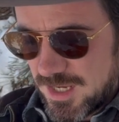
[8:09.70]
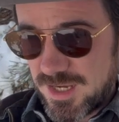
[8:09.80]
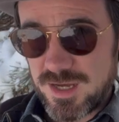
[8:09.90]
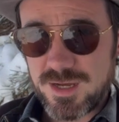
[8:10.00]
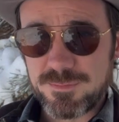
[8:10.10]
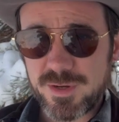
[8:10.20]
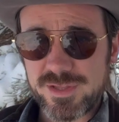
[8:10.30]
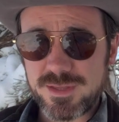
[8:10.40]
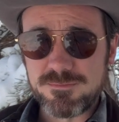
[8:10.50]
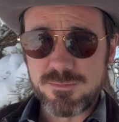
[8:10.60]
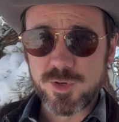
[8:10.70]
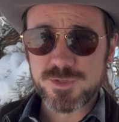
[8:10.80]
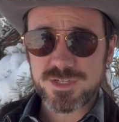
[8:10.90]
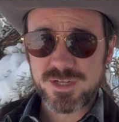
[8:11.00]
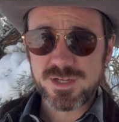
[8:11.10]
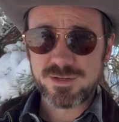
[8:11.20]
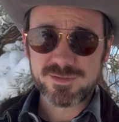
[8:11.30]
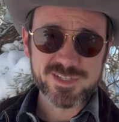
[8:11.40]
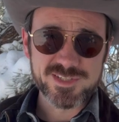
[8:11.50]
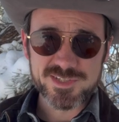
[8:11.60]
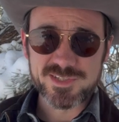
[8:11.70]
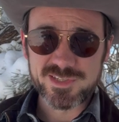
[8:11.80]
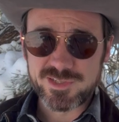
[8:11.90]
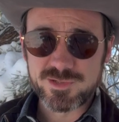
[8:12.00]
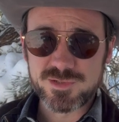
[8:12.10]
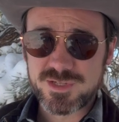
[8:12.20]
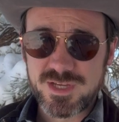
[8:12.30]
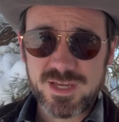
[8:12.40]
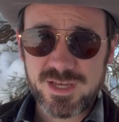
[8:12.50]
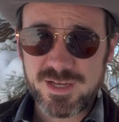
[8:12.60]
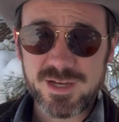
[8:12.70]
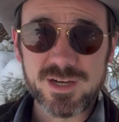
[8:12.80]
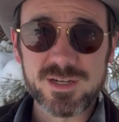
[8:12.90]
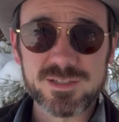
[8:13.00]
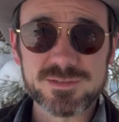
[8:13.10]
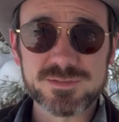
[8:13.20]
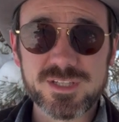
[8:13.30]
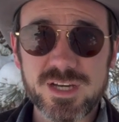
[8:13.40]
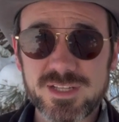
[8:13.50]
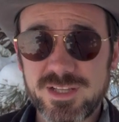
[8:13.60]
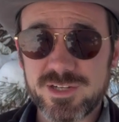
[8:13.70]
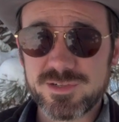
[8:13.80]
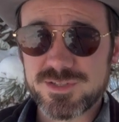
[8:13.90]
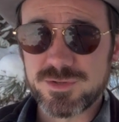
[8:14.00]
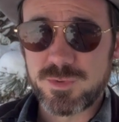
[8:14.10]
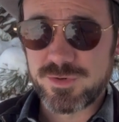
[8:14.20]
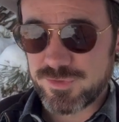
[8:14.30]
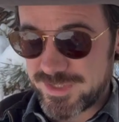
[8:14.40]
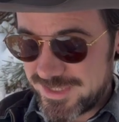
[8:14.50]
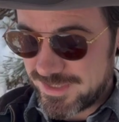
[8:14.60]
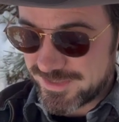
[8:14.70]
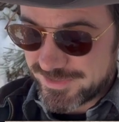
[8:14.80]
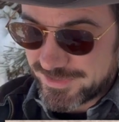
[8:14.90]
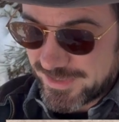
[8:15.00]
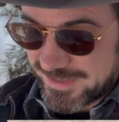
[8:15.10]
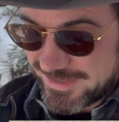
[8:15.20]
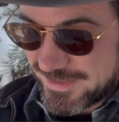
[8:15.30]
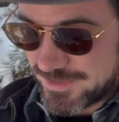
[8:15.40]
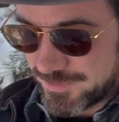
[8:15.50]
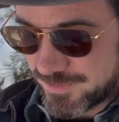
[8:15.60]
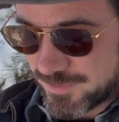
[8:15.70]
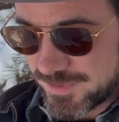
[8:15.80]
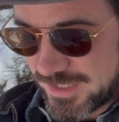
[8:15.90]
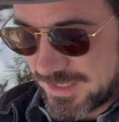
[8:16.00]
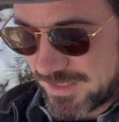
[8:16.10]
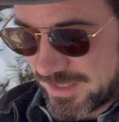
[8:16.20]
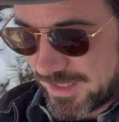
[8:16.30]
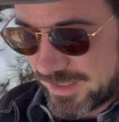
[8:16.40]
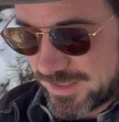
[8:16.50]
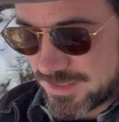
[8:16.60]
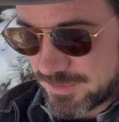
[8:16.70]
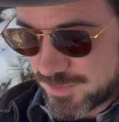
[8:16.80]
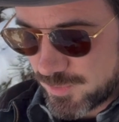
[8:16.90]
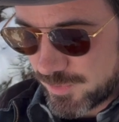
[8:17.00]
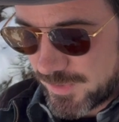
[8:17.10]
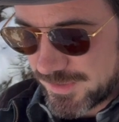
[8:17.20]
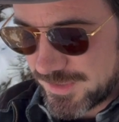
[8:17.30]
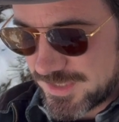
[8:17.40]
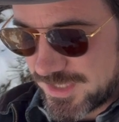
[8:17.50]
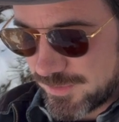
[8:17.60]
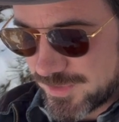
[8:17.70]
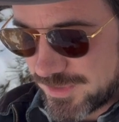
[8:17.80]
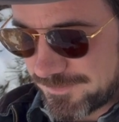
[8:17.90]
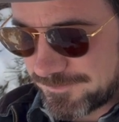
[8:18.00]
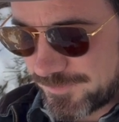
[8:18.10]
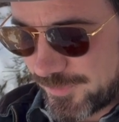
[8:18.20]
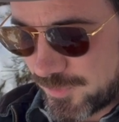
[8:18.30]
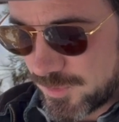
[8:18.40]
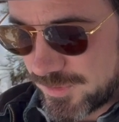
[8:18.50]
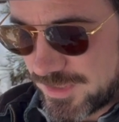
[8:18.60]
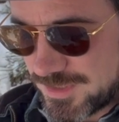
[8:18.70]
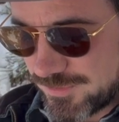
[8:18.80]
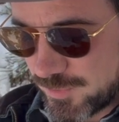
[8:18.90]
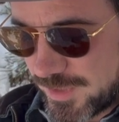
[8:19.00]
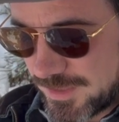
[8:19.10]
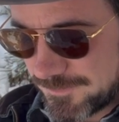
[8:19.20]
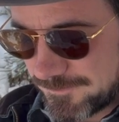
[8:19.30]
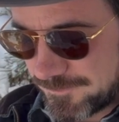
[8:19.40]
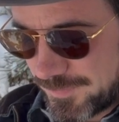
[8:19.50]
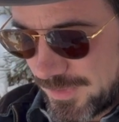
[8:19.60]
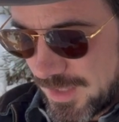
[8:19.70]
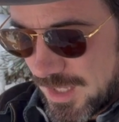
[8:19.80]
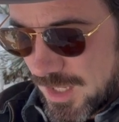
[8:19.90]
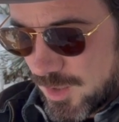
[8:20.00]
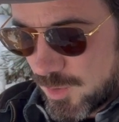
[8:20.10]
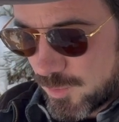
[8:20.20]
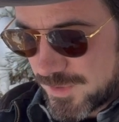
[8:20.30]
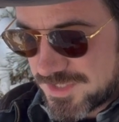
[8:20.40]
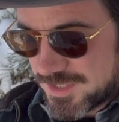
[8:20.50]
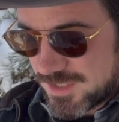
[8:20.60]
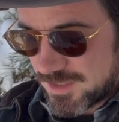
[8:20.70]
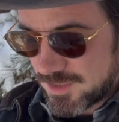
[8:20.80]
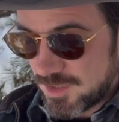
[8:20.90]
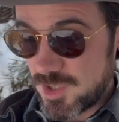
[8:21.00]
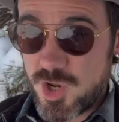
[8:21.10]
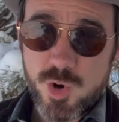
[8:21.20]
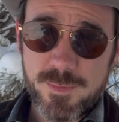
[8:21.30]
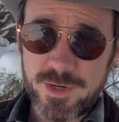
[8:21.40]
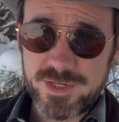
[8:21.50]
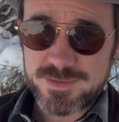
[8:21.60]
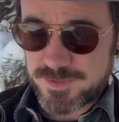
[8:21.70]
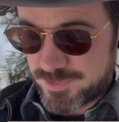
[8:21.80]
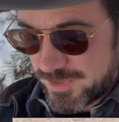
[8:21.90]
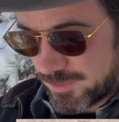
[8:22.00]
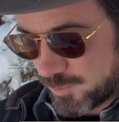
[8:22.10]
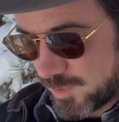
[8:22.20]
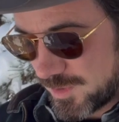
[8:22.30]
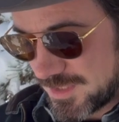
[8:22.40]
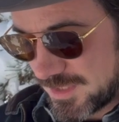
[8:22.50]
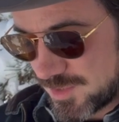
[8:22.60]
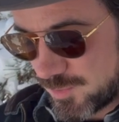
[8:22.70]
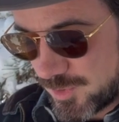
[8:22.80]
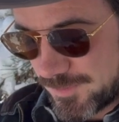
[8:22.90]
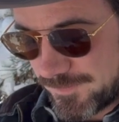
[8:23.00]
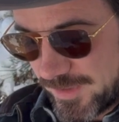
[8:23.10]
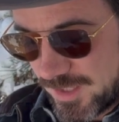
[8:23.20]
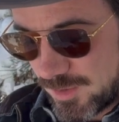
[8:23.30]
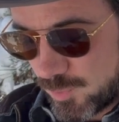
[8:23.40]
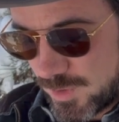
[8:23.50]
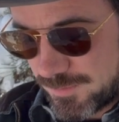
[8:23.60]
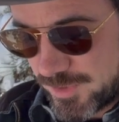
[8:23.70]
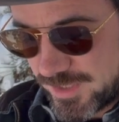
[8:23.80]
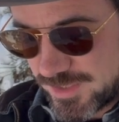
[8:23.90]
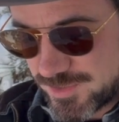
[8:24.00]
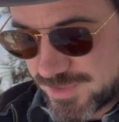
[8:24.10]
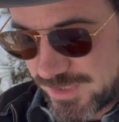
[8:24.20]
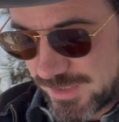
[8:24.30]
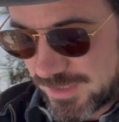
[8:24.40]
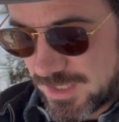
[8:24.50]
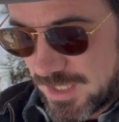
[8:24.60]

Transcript: Uh, probably the most consistently used uh, dotted letter is the one for E, because there's a lot of E's in Old Norse and a lot of I's, so it's worthwhile to distinguish them for ease of reading. We see no barriers between words in this one, and one pretty interesting